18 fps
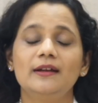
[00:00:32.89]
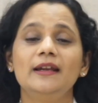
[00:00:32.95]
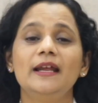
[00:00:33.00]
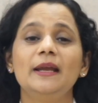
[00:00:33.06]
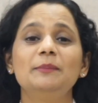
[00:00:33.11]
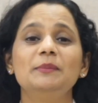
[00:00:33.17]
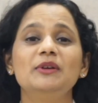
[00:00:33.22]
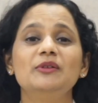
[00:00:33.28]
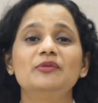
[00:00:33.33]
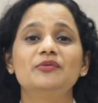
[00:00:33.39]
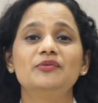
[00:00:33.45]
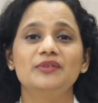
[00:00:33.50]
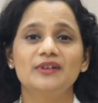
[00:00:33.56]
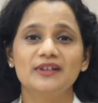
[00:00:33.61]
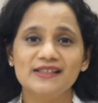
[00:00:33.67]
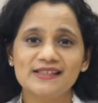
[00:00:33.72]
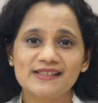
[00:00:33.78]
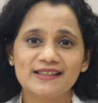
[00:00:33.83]
Let me
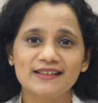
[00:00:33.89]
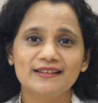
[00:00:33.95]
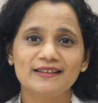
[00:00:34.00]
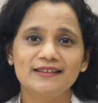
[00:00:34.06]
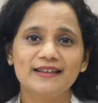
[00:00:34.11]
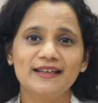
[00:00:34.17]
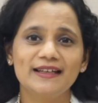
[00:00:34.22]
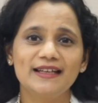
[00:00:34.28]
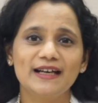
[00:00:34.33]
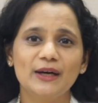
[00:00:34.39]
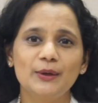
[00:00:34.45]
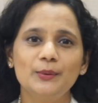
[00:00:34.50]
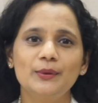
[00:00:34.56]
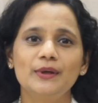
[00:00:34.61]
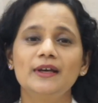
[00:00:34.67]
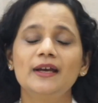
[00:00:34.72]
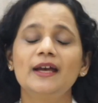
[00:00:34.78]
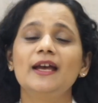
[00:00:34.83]
first clear that doubt.